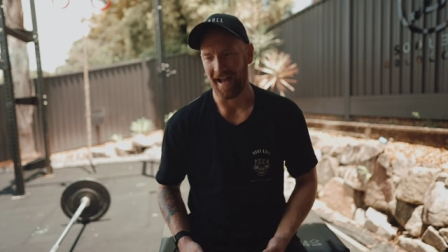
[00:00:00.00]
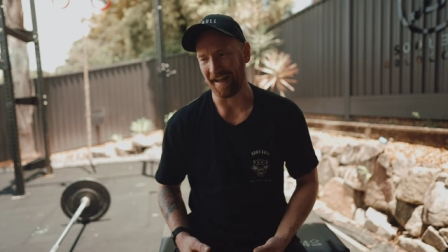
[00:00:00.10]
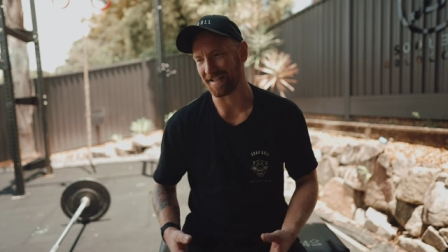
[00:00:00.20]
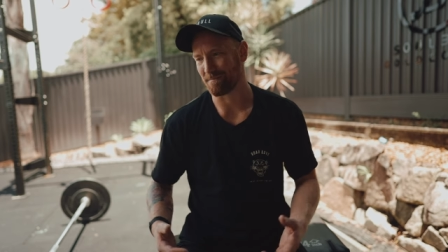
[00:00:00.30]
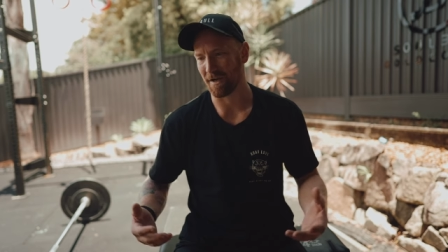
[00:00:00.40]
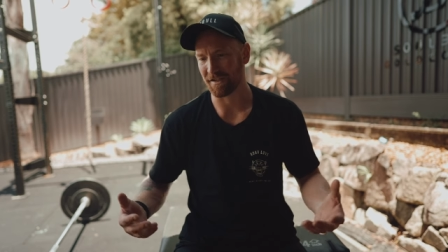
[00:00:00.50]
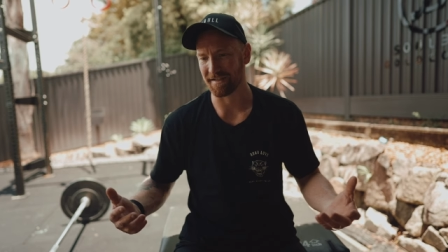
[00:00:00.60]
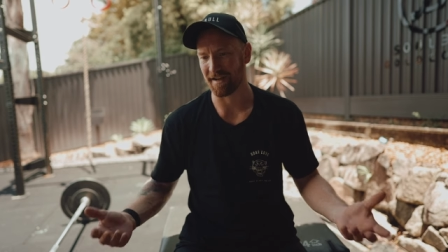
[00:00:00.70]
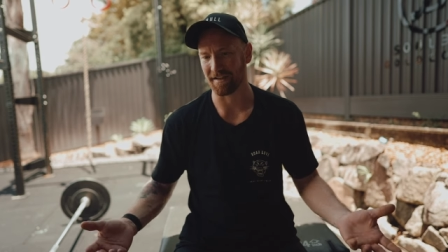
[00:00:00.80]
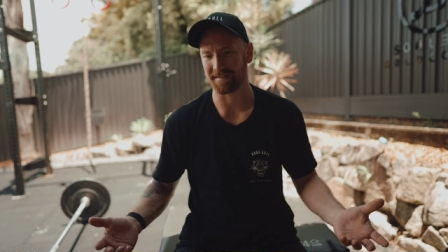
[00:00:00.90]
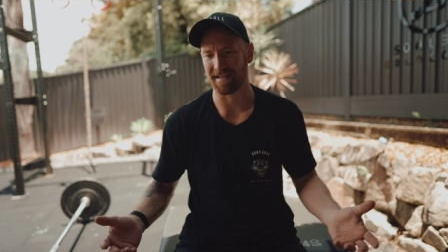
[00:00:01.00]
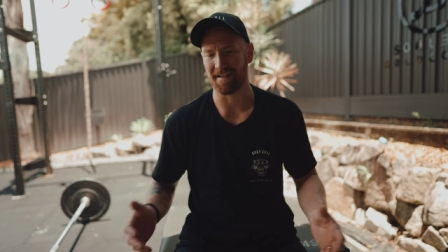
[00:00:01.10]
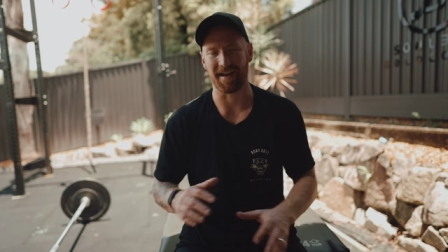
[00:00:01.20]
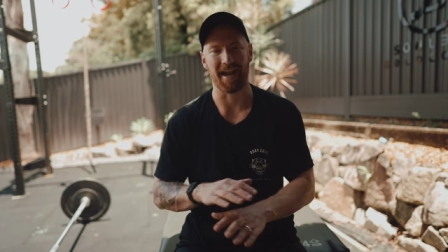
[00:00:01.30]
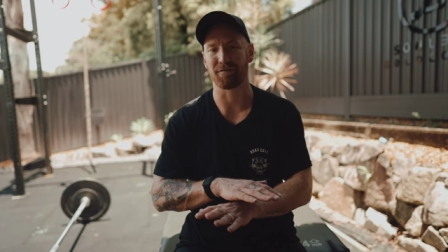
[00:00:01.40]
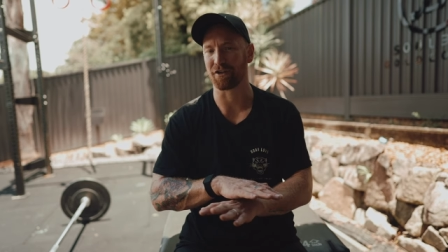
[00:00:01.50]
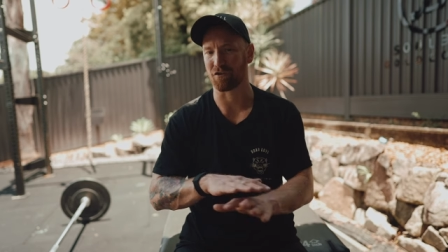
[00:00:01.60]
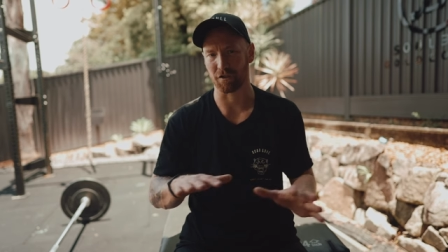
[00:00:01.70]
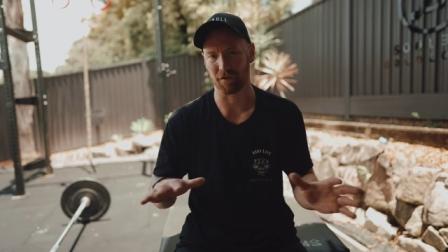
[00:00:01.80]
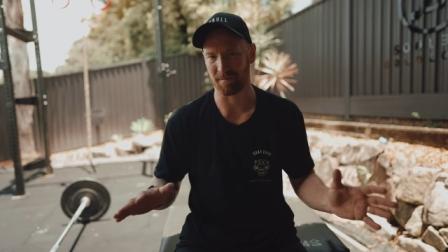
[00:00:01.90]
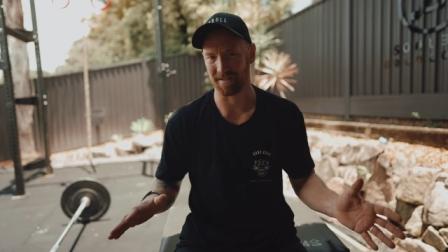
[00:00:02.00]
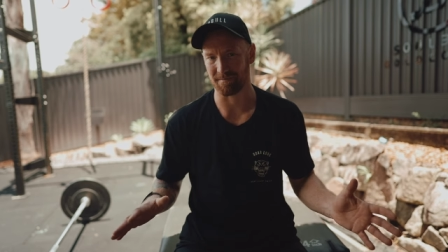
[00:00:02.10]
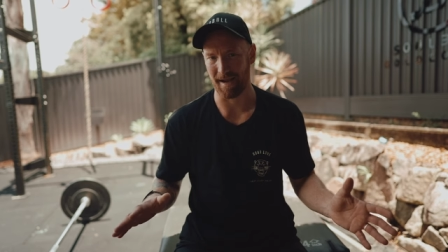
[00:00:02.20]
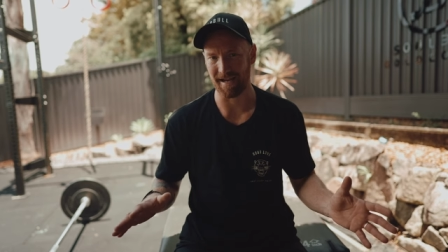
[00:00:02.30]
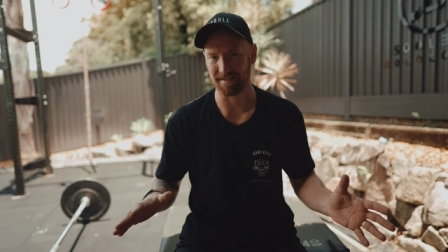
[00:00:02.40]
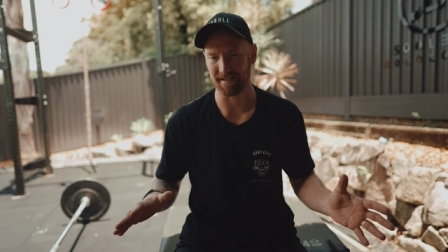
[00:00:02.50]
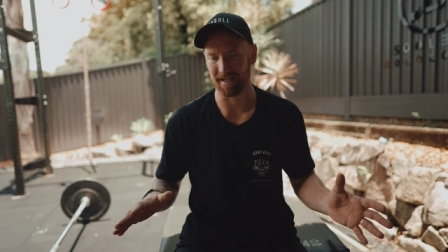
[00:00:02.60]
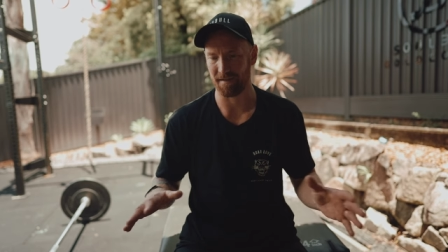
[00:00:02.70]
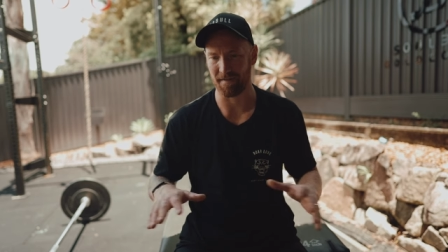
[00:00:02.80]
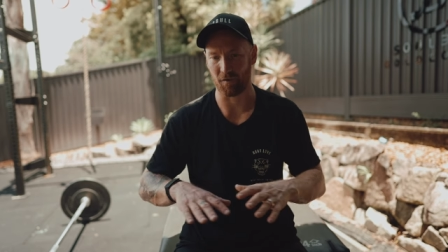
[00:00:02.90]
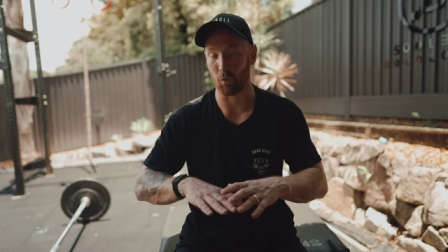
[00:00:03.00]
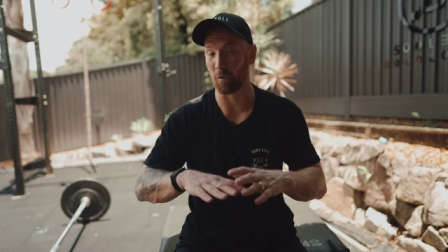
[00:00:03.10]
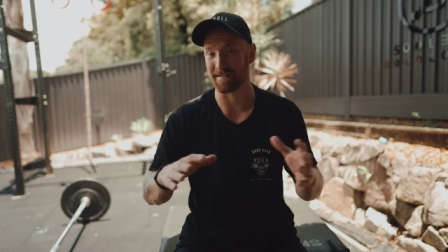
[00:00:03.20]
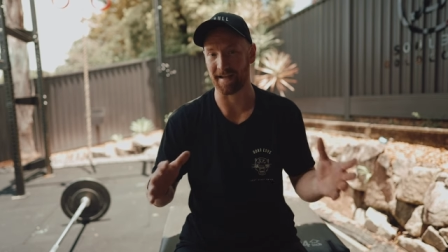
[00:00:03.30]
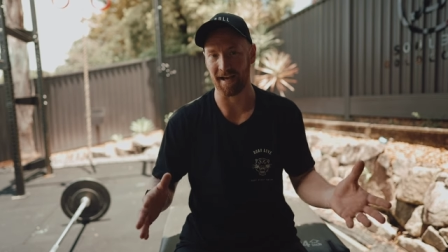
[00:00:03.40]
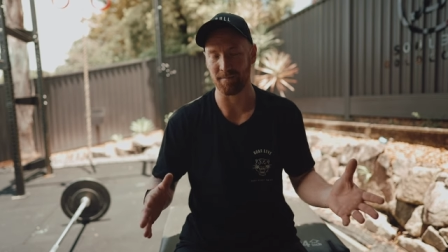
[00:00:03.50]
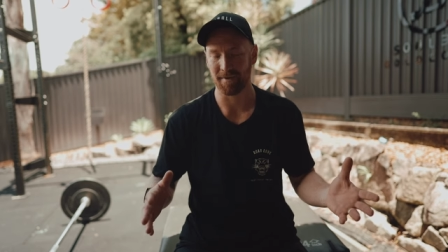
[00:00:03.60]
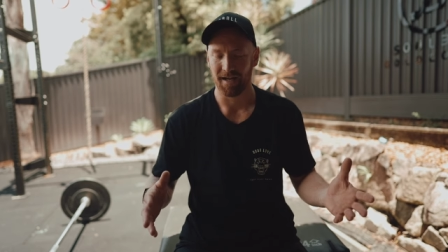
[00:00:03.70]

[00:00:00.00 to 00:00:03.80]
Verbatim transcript: And as much as I'd like to say that every CrossFit gym is amazing and that they're all the same,